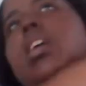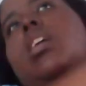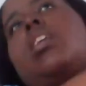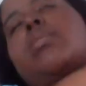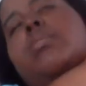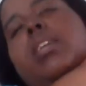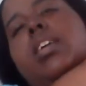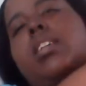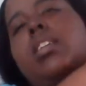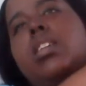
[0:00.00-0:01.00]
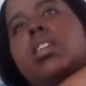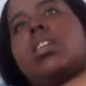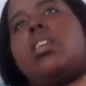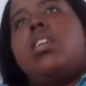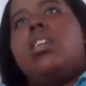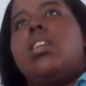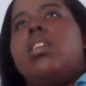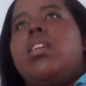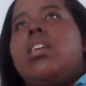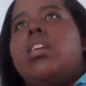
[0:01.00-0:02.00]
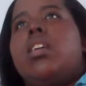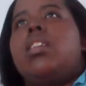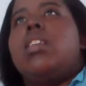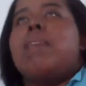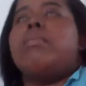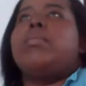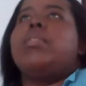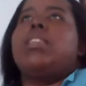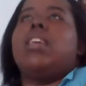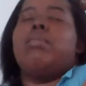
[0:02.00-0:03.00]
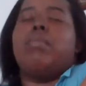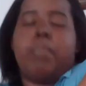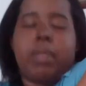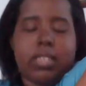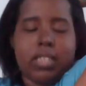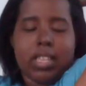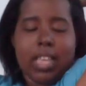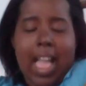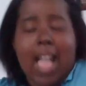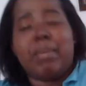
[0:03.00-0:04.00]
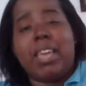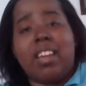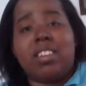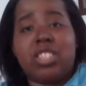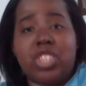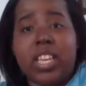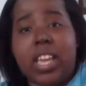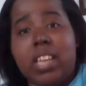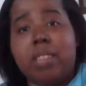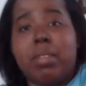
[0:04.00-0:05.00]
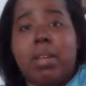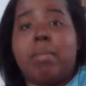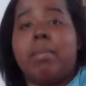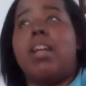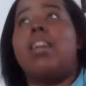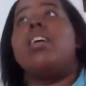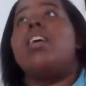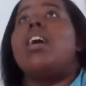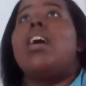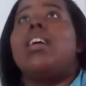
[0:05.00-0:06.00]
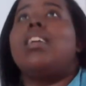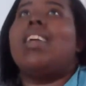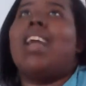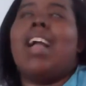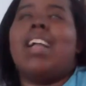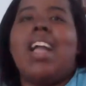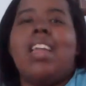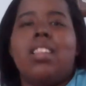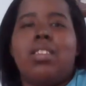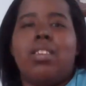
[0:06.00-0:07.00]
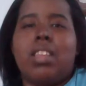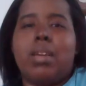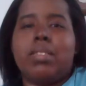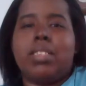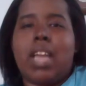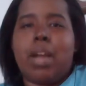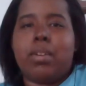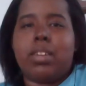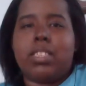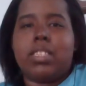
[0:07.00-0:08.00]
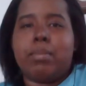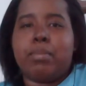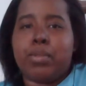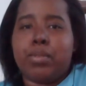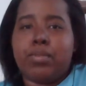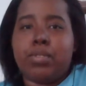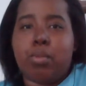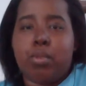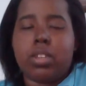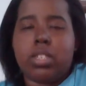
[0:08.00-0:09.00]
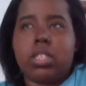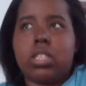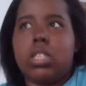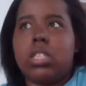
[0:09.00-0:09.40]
Anyway, Diamond was like, "Well, basically, I'm here. She ain't." Blah blah blah. Yeah, I kind of thought that was a cowardice move towards